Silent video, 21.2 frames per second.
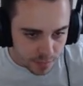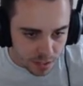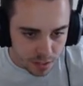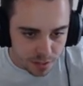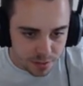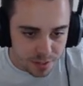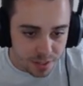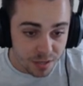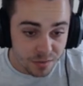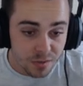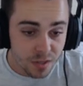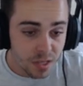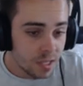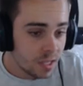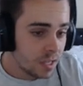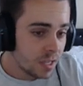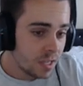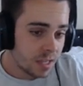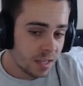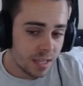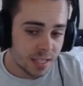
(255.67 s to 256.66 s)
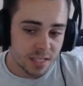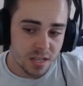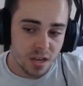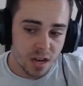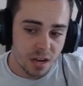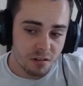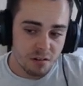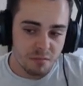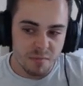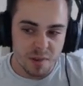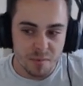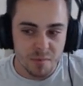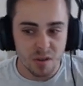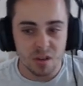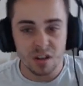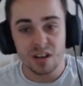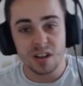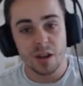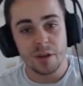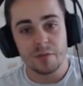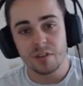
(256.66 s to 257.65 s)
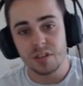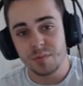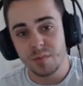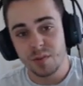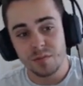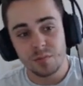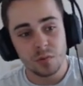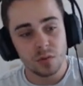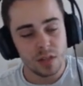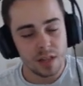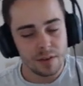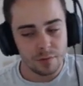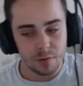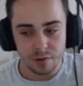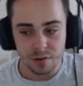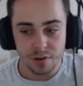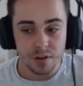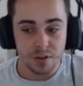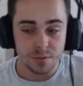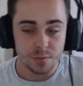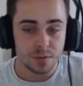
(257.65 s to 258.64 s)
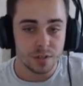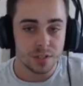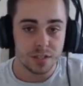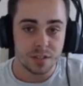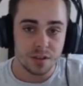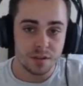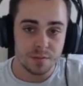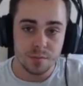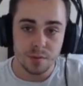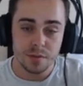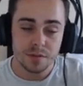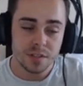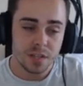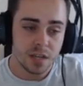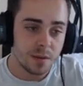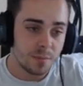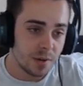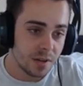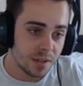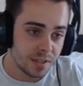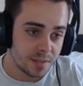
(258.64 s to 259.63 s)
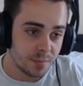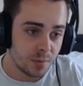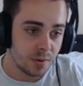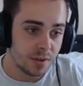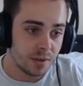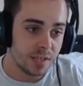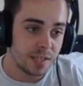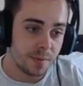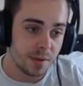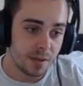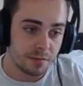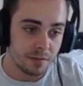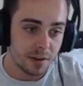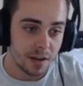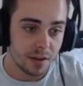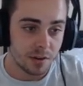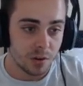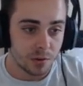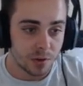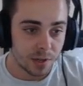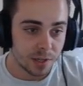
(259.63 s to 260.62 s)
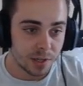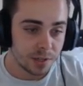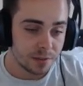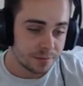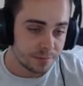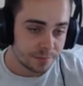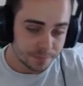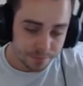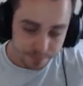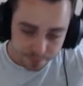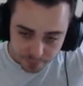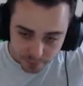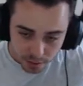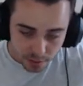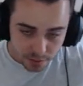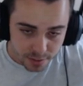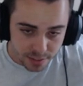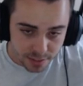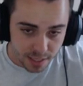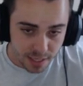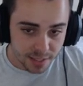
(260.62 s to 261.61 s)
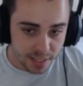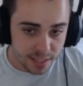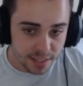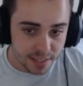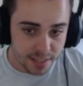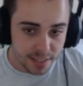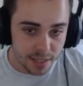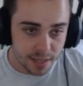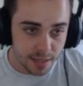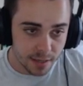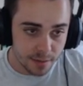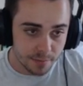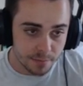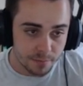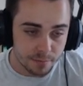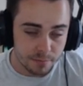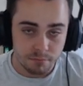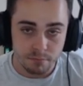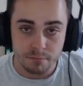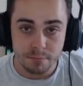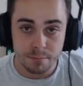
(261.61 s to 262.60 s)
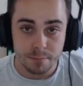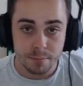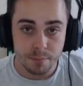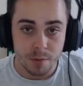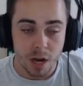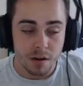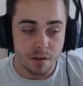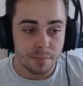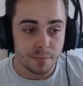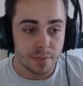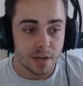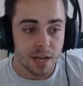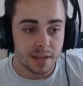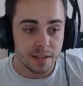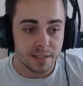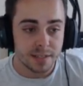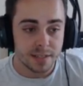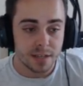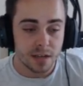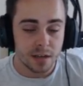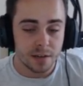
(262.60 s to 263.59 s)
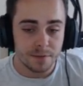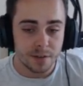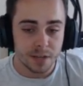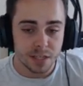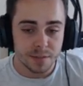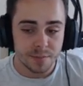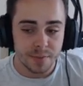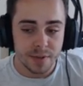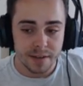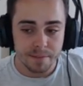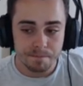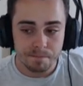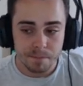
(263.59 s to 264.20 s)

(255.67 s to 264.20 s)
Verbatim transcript: So that's Kyurem. I'm not going to go over its move pool. Everyone knows what its good moves are by this point. It's been around long enough. So yeah, that's a uh, Kyurem Black as our first pick.